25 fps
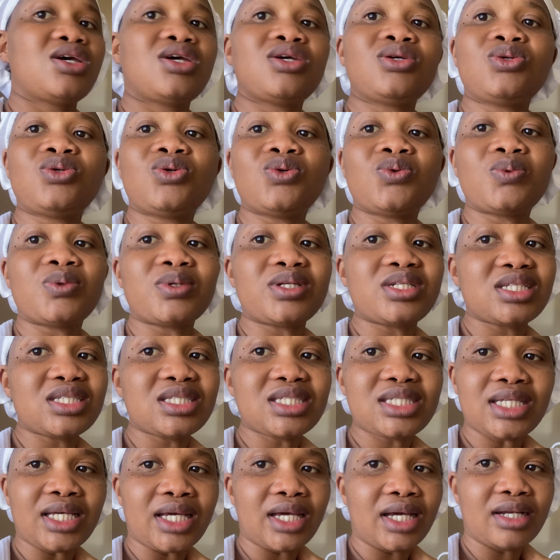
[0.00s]
you wouldn't
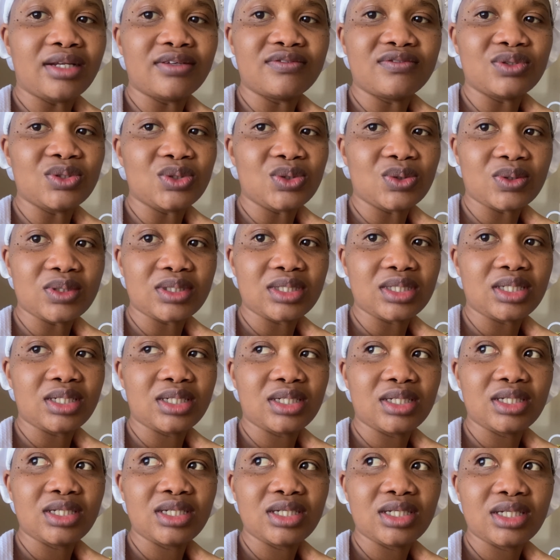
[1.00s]
say I live in
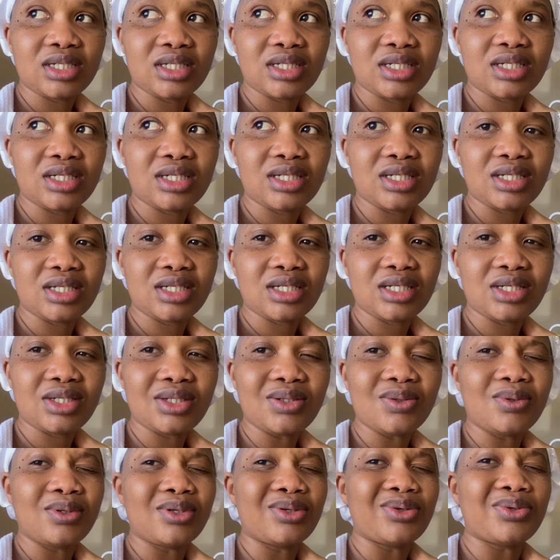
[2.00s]
Jersey
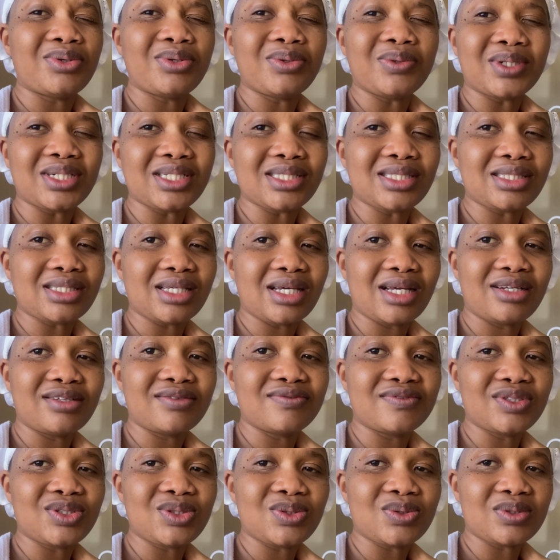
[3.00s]
you literally wouldn't say I
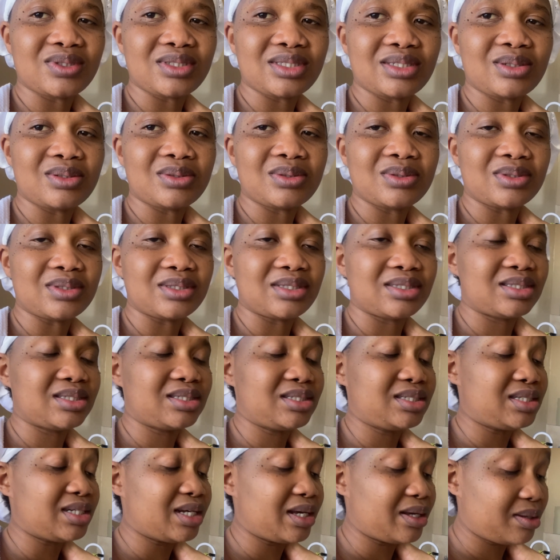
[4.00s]
live in Jersey because
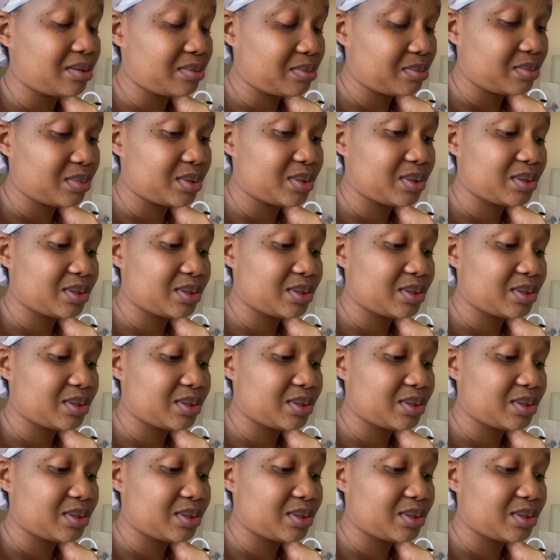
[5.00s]
damn